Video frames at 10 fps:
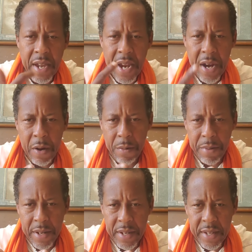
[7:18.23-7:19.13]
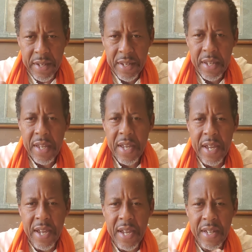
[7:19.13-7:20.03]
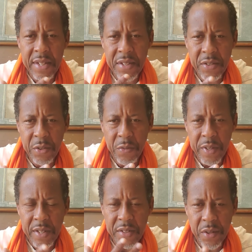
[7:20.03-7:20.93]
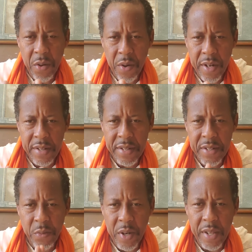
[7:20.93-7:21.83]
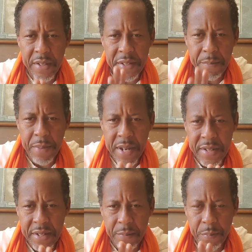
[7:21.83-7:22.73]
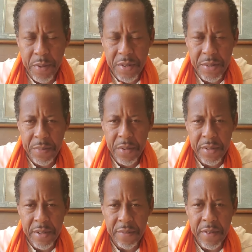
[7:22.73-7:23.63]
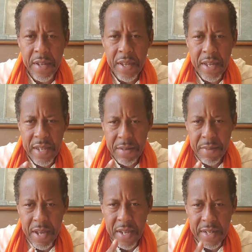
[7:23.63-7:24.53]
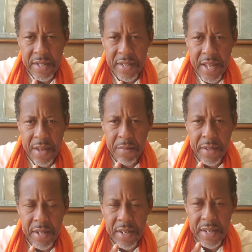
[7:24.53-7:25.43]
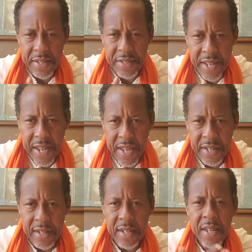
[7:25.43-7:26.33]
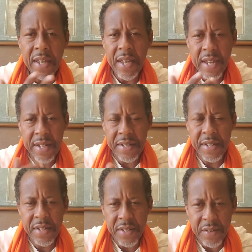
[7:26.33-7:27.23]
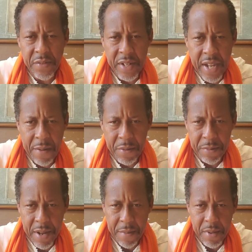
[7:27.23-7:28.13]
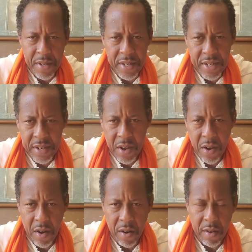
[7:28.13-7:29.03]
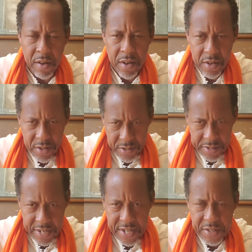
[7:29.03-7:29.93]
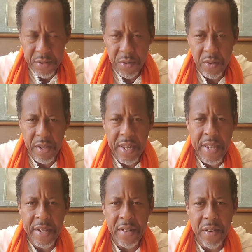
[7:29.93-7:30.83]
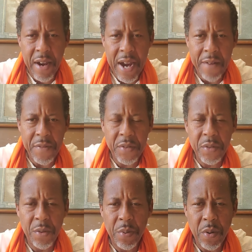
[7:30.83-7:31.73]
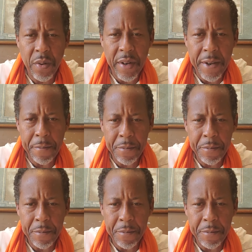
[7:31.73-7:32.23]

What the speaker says: Arabic, and Sufi stories, as well as the basic principles of Iman, Islam, Ihsan, and teachings of Sheikh Ahmadou Bamba in our day school and in our after-school program.